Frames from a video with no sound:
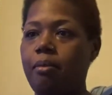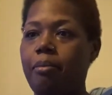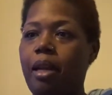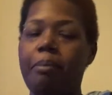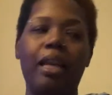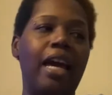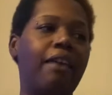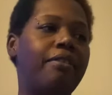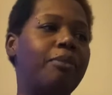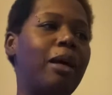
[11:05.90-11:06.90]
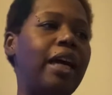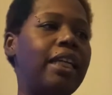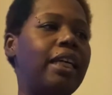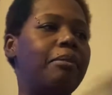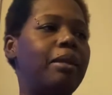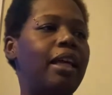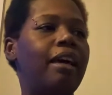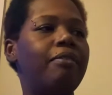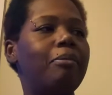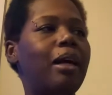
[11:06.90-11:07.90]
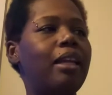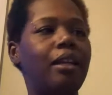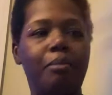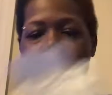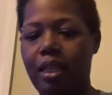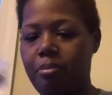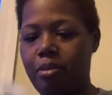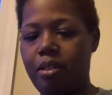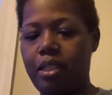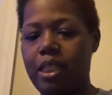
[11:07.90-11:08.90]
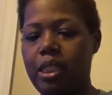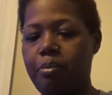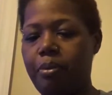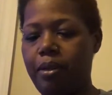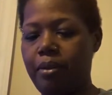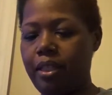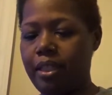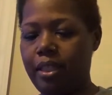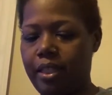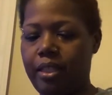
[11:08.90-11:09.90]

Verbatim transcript: But I'm gonna laugh about it. I'm gonna laugh about it. I'm gonna keep the good spirits